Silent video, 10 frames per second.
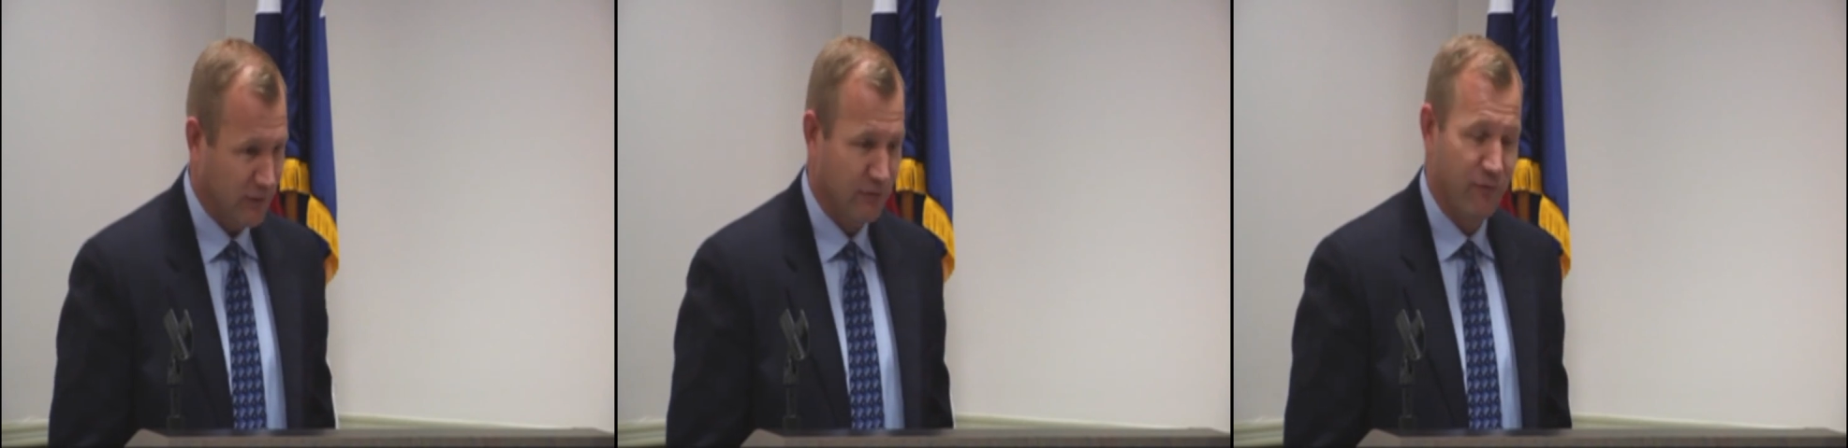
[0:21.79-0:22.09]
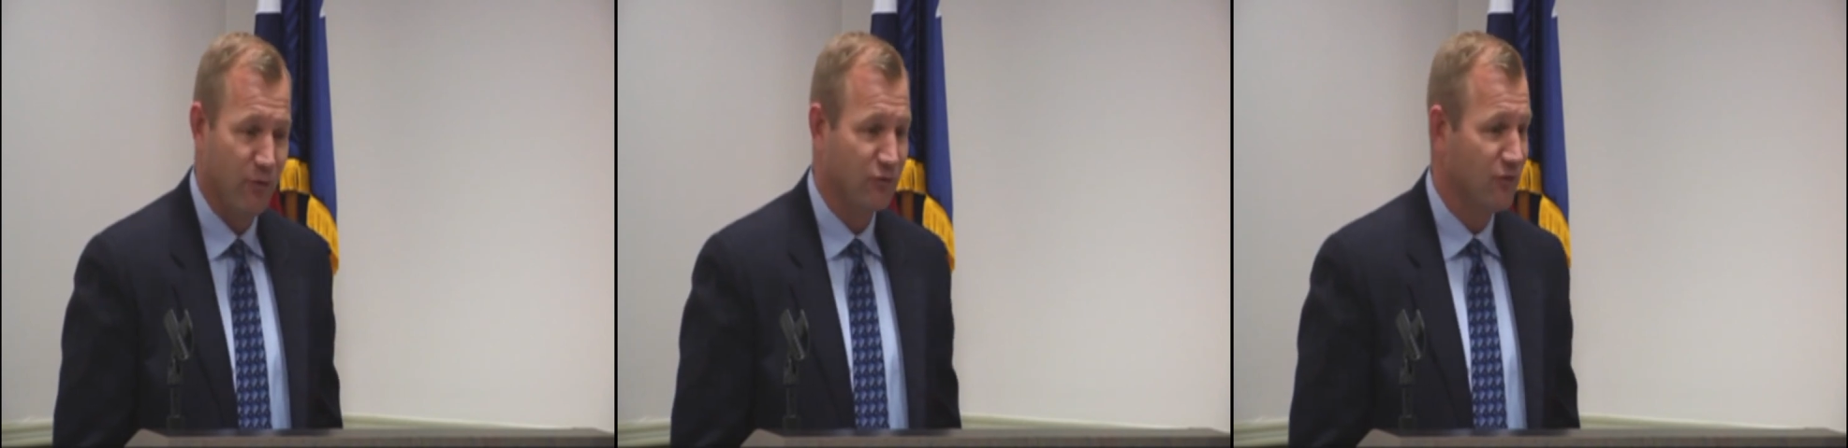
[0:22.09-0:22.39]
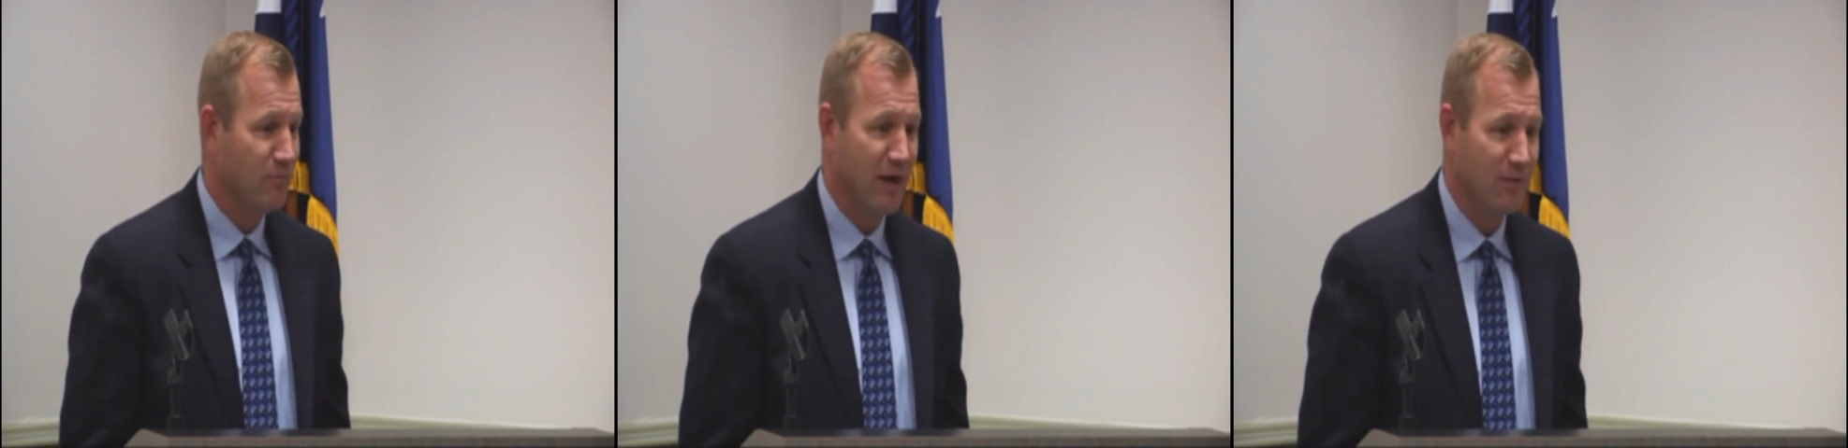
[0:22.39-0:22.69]
and I look
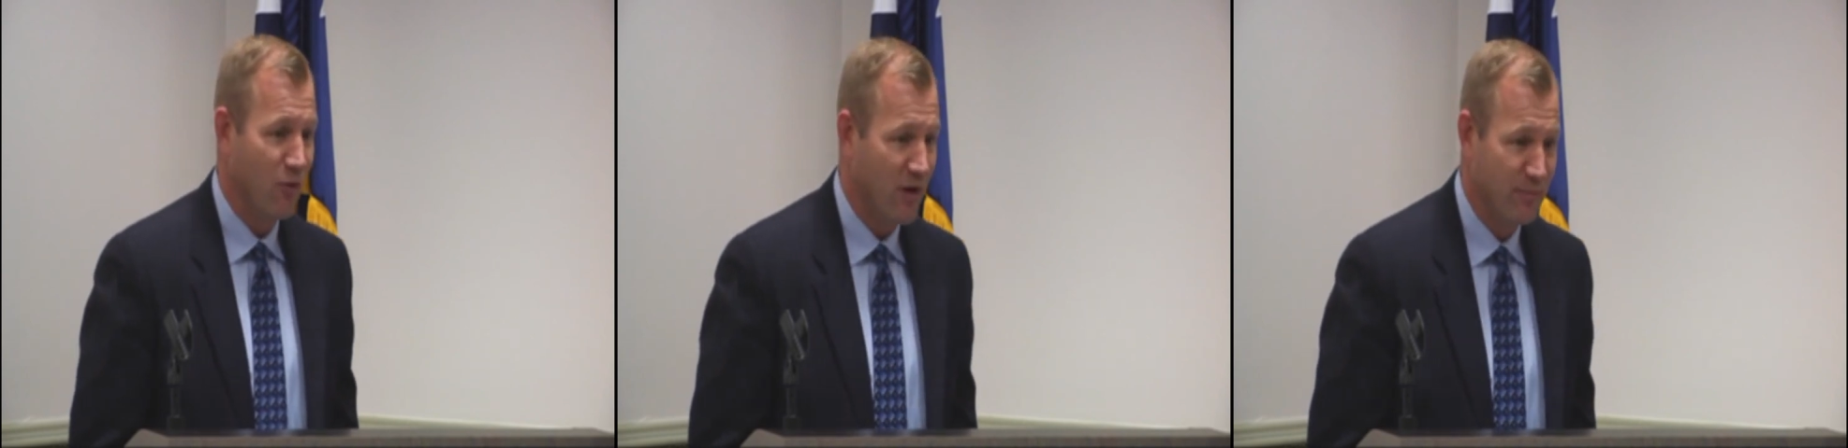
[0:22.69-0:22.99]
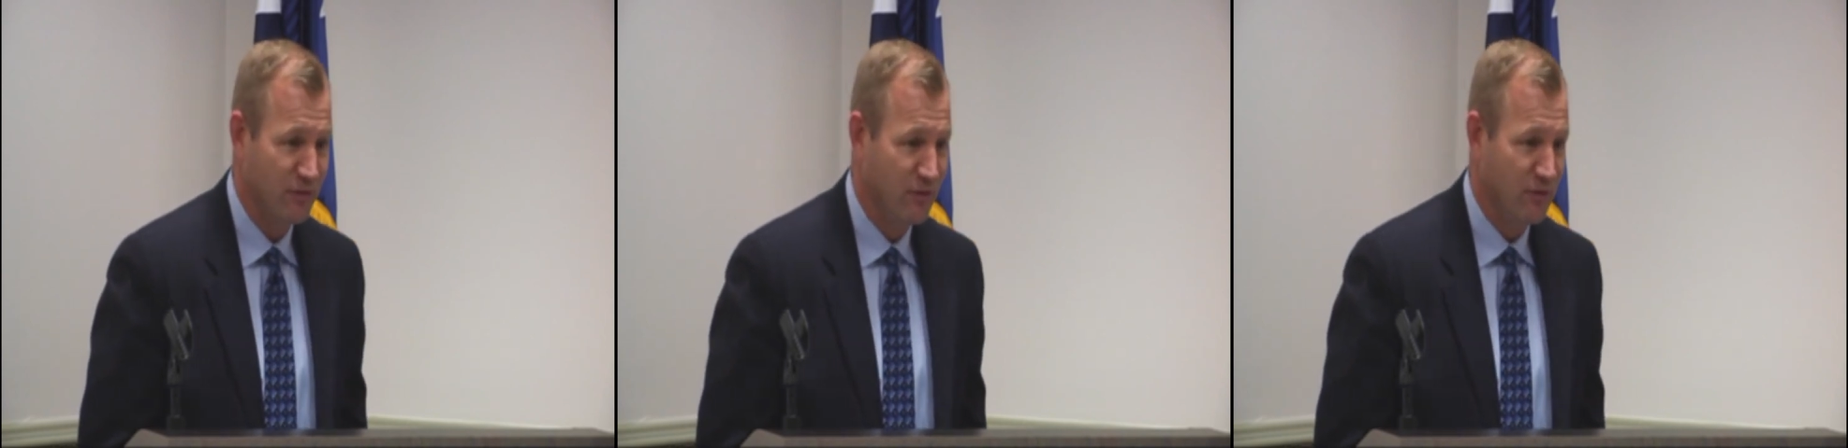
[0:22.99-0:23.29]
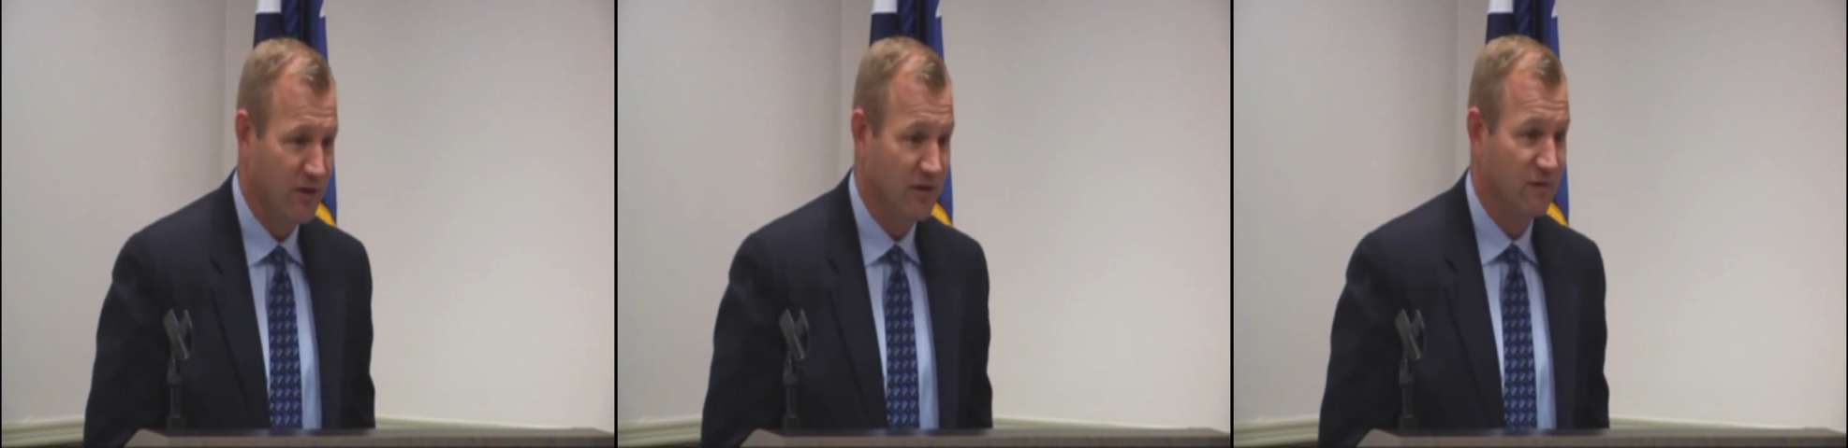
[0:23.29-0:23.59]
forward to many more
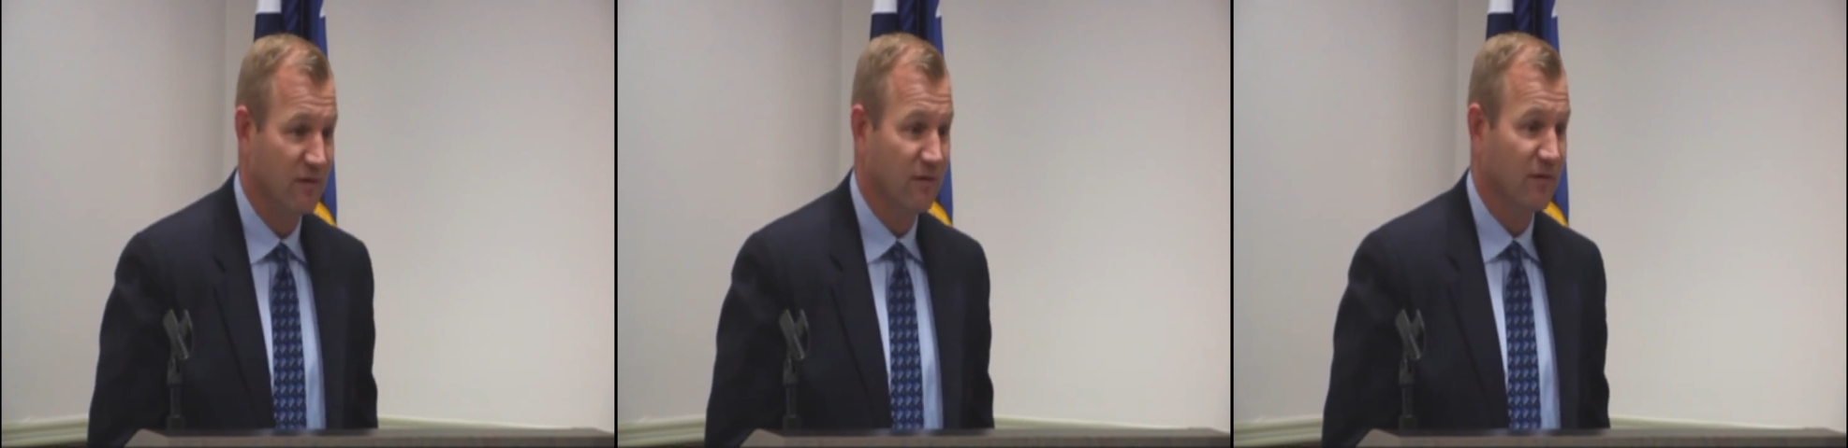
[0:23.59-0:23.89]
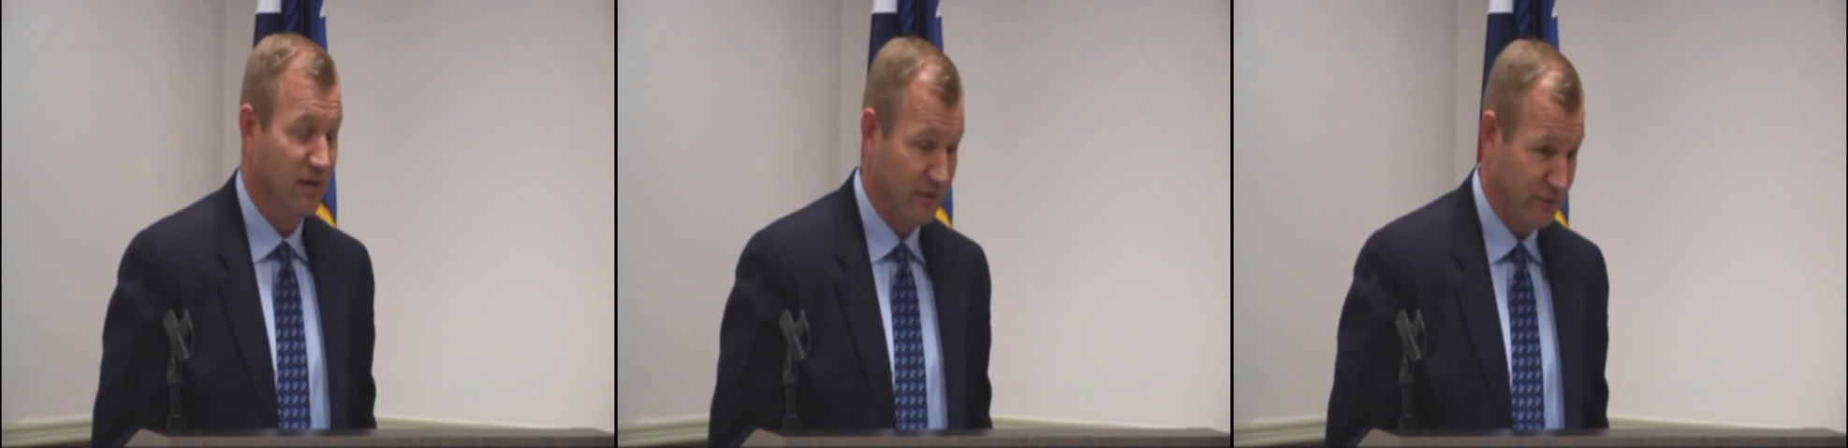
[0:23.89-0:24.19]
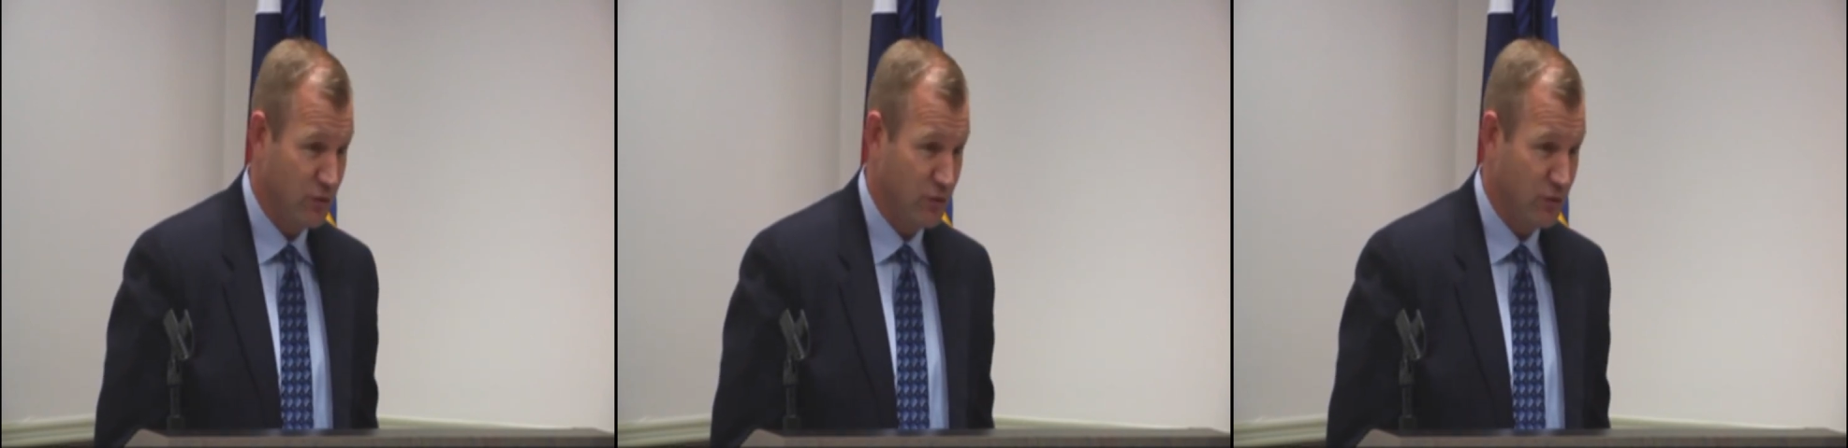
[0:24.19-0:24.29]
opportunities in